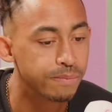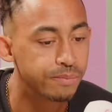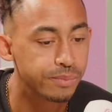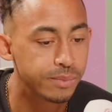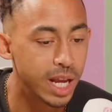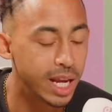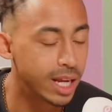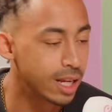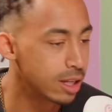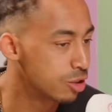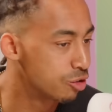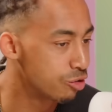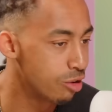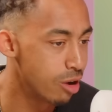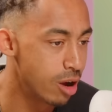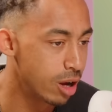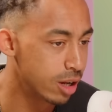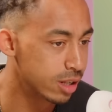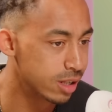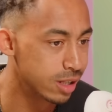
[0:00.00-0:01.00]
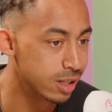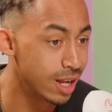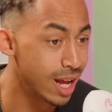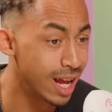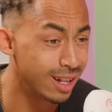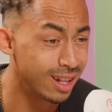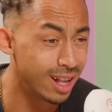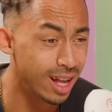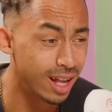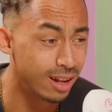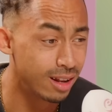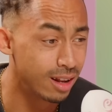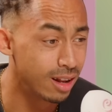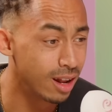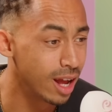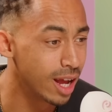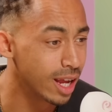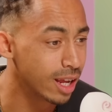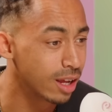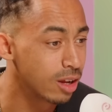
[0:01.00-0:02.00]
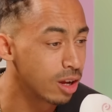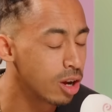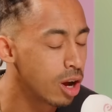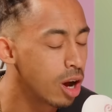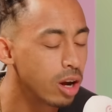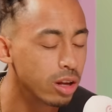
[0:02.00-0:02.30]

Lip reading: taking drugs, and then like